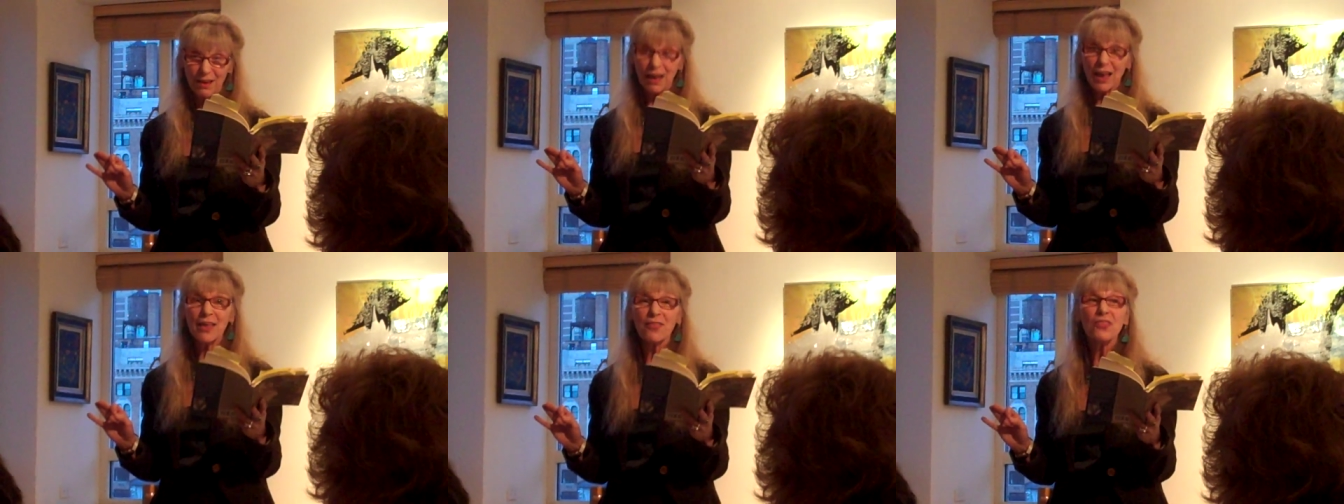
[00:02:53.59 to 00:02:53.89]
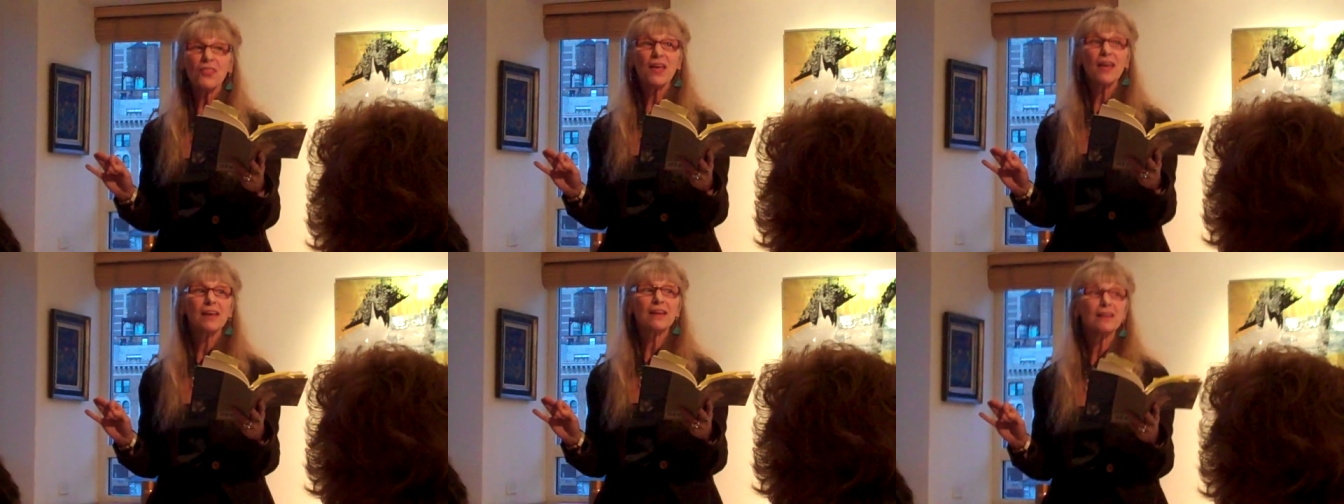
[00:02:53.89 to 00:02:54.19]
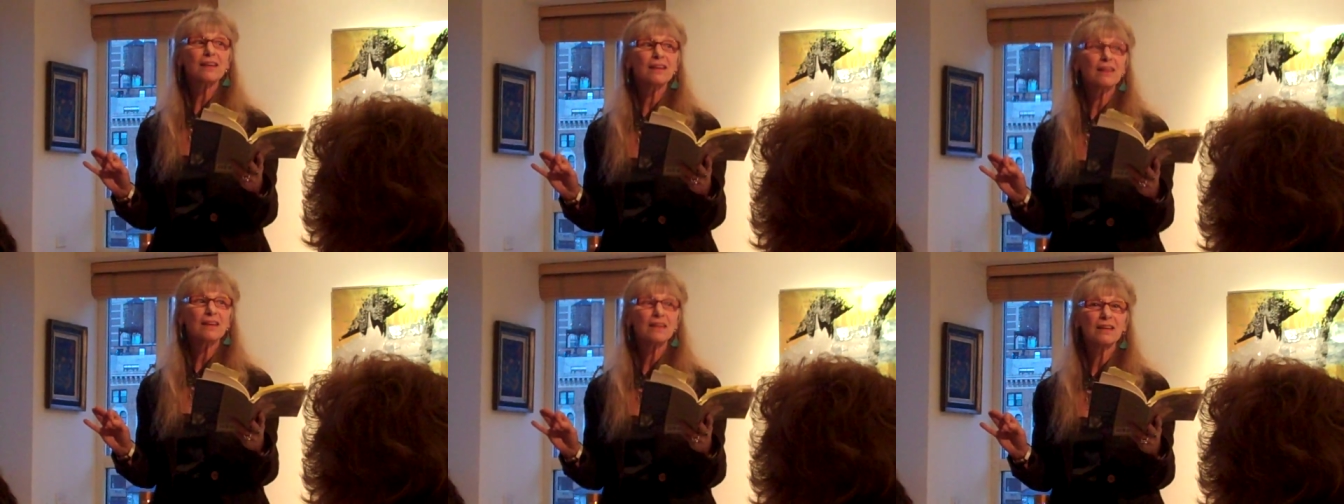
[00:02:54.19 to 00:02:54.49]
and
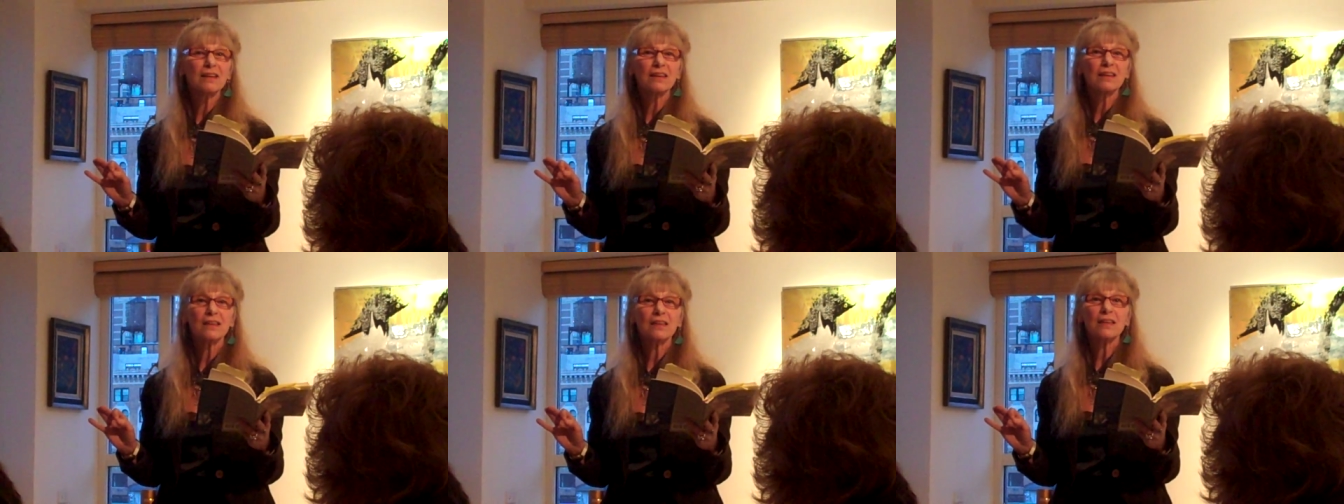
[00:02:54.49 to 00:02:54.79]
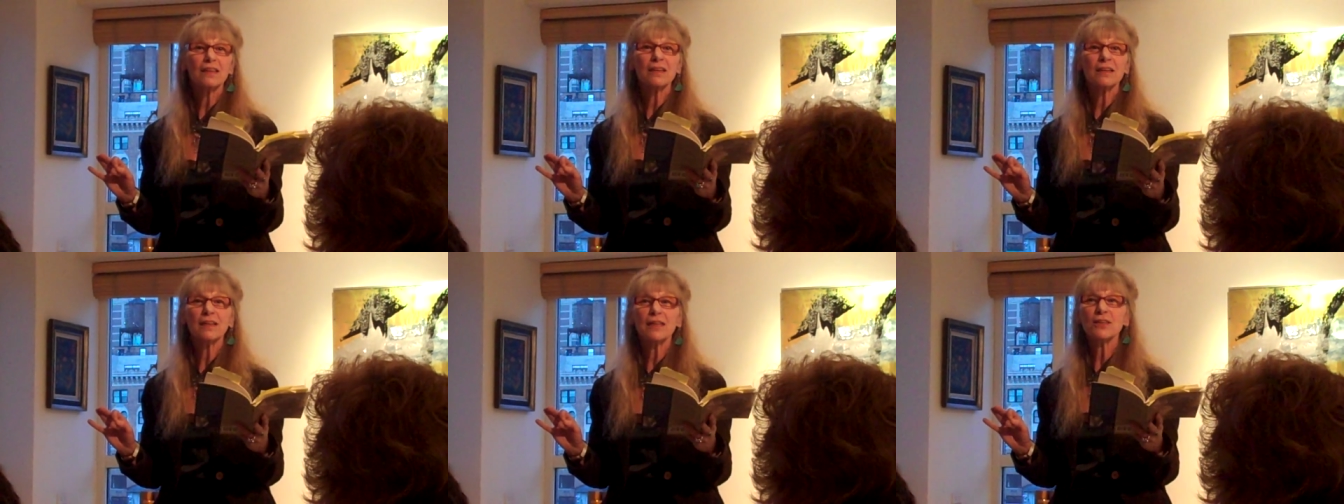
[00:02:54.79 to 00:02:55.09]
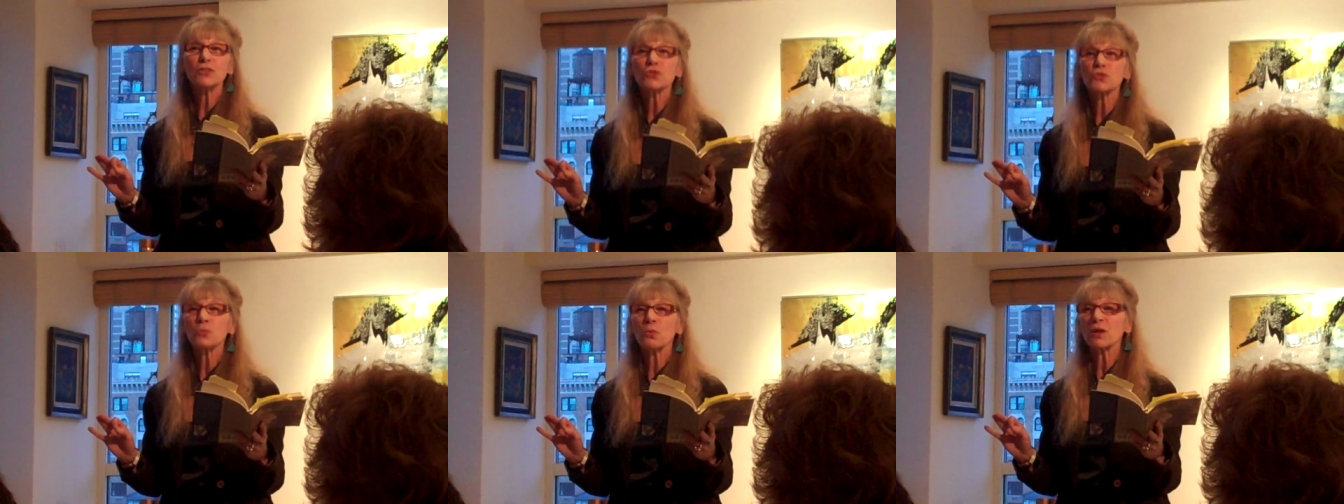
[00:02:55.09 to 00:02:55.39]
then in
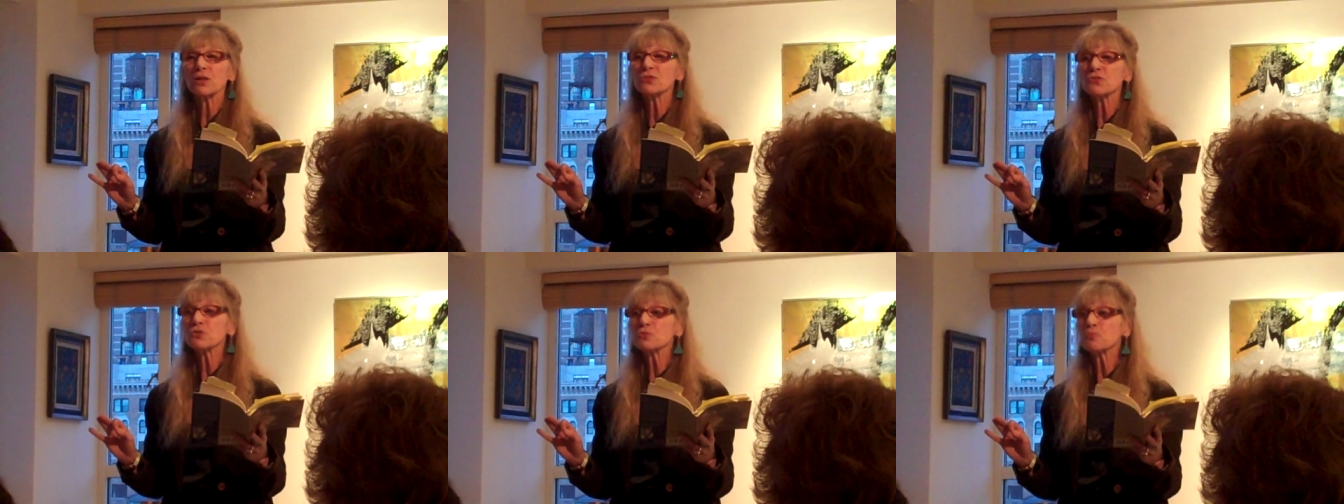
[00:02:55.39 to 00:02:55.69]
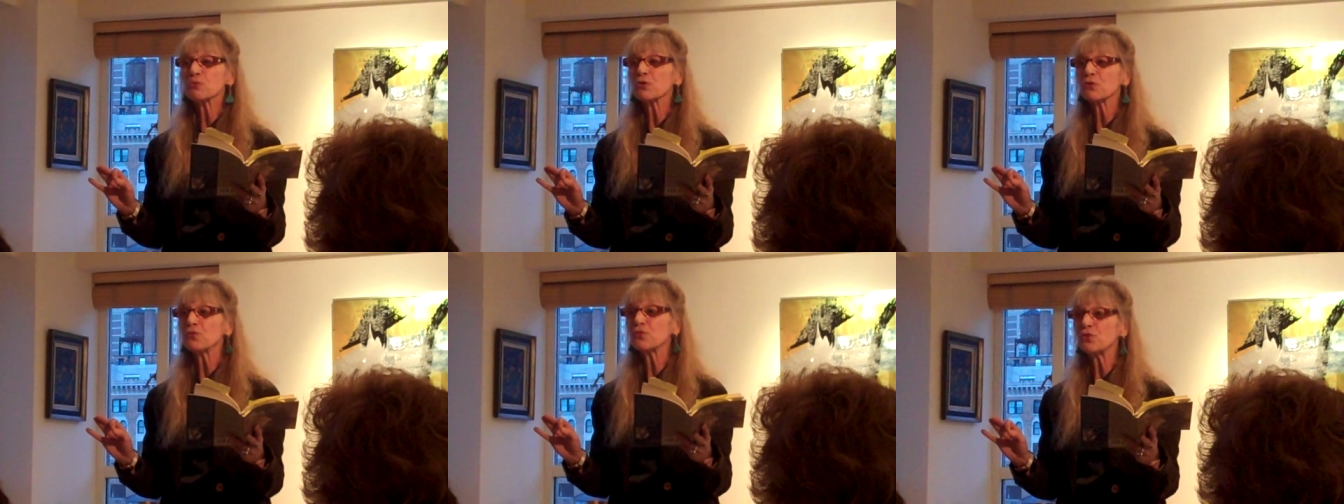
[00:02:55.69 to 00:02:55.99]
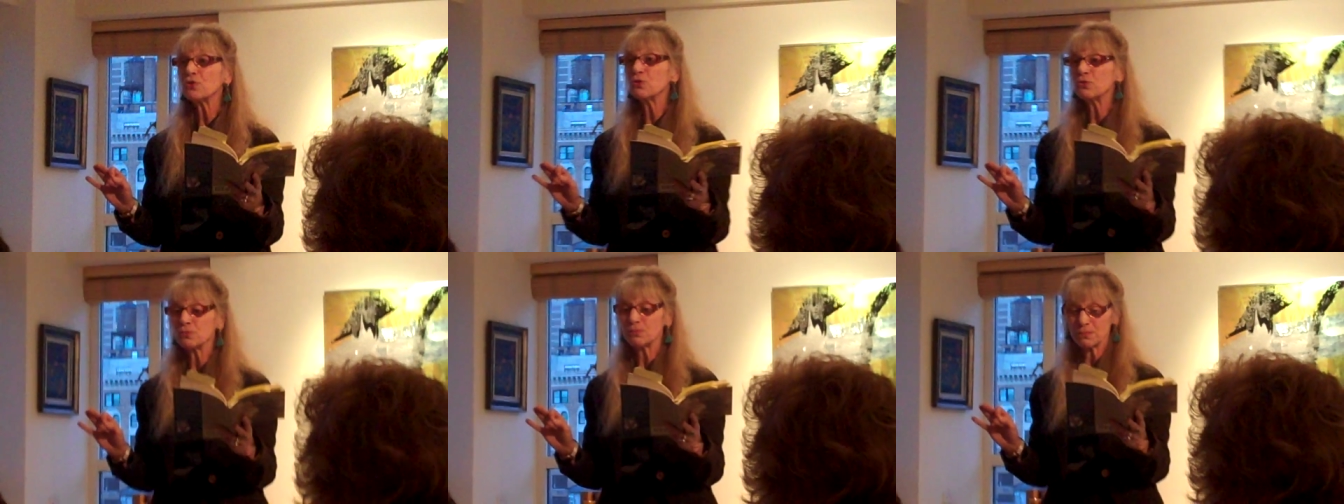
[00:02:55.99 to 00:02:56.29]
each one's
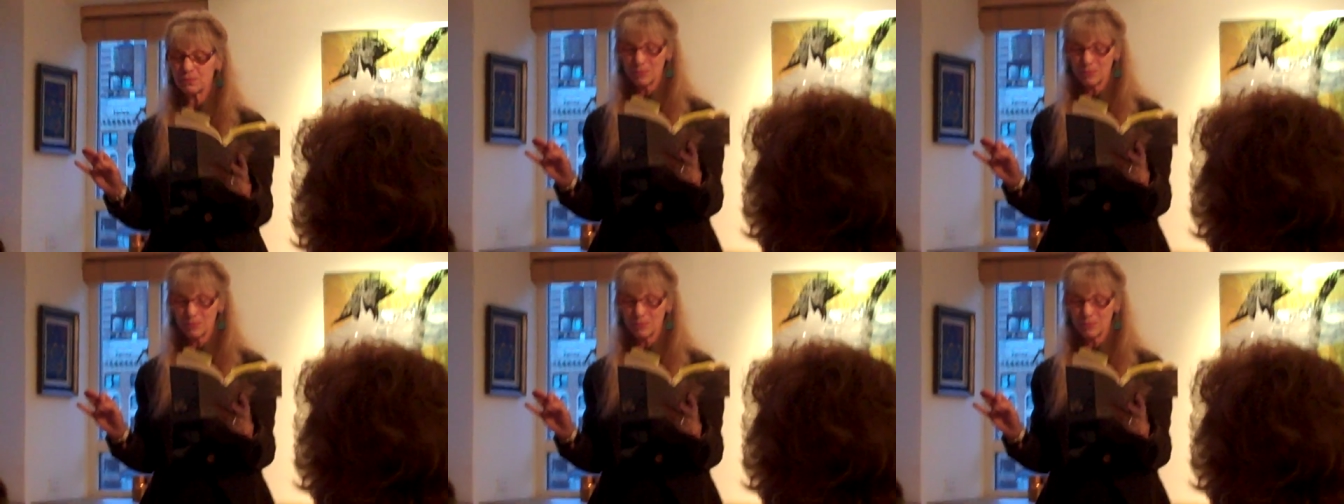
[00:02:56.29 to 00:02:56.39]
perfume.